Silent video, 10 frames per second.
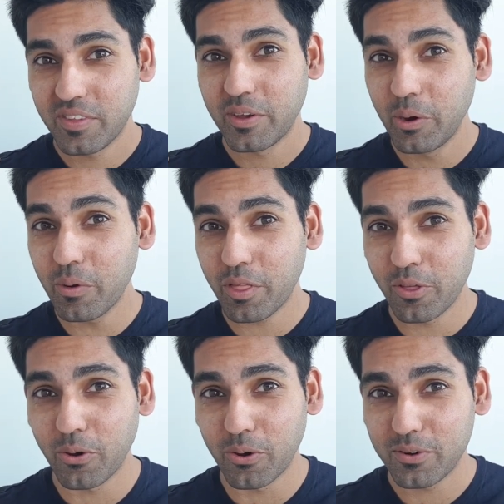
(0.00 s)
Who would have
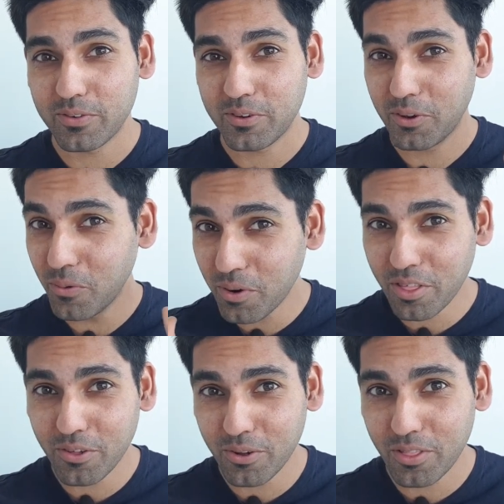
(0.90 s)
thought? Who would have
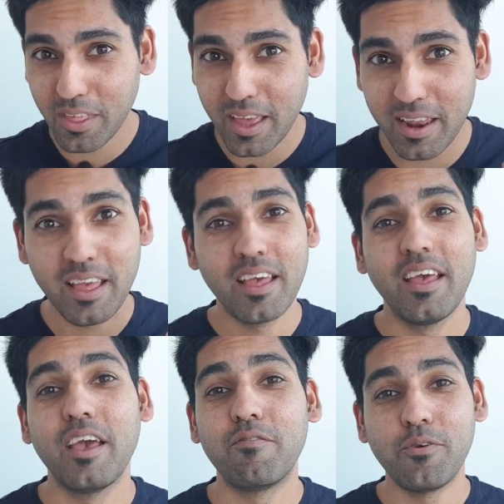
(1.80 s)
thought that
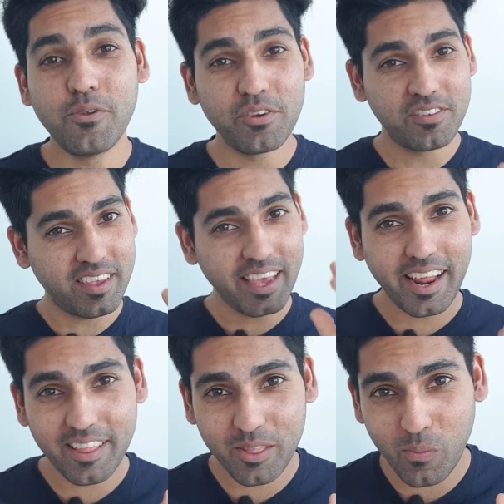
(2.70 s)
if you just get
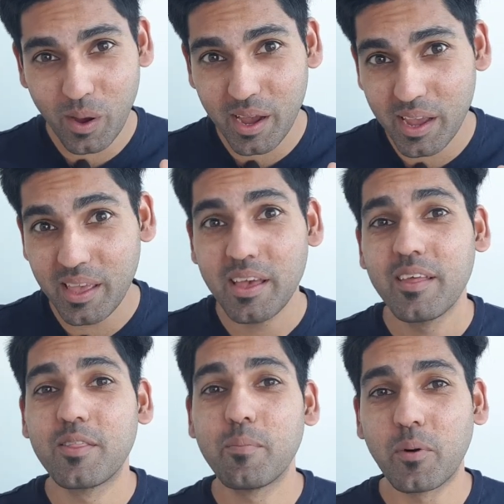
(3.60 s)
out the way,
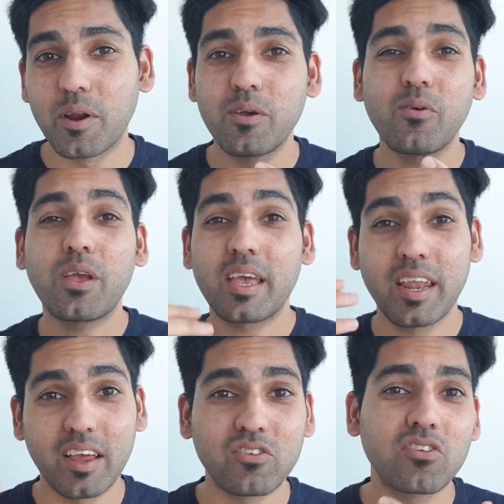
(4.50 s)
the body can
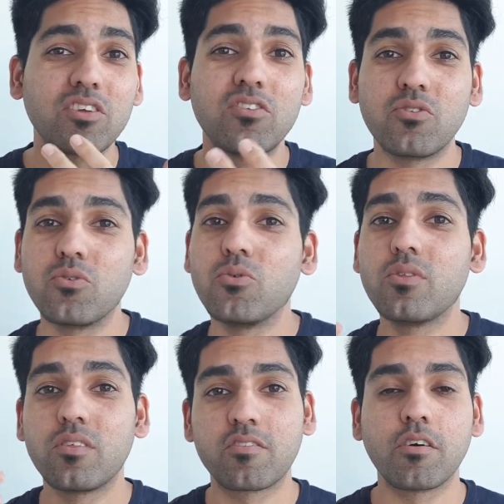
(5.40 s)
actually do
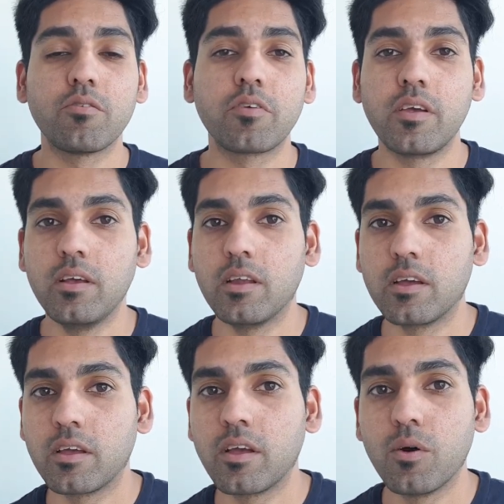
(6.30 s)
the self
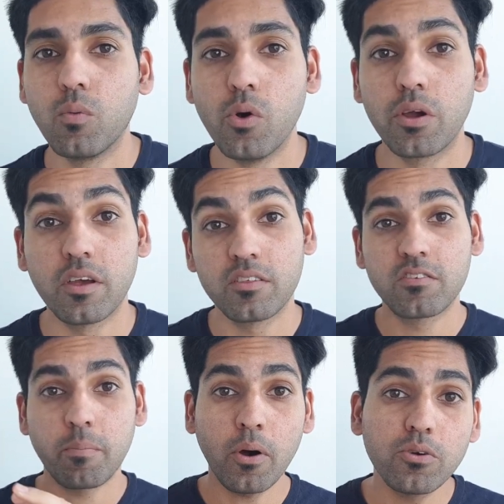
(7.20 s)
healing work it's
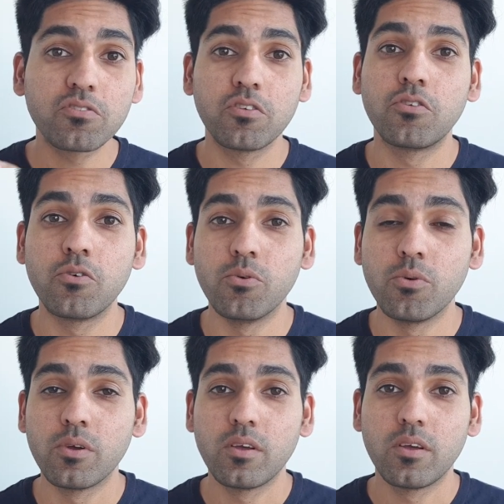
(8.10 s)
supposed to do
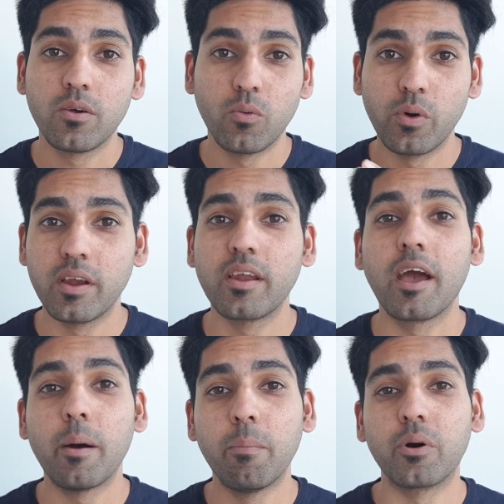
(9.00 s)
when
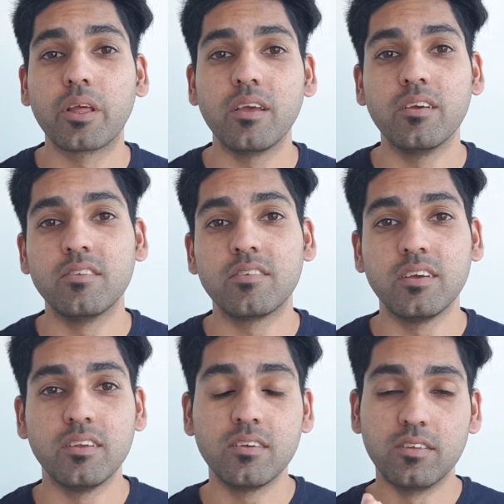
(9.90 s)
our body is
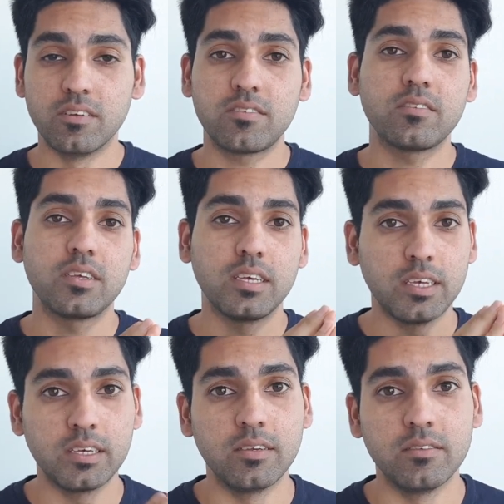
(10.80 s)
in dis
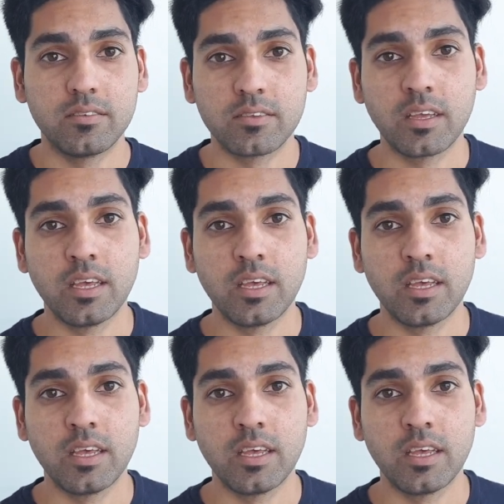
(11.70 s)
ease.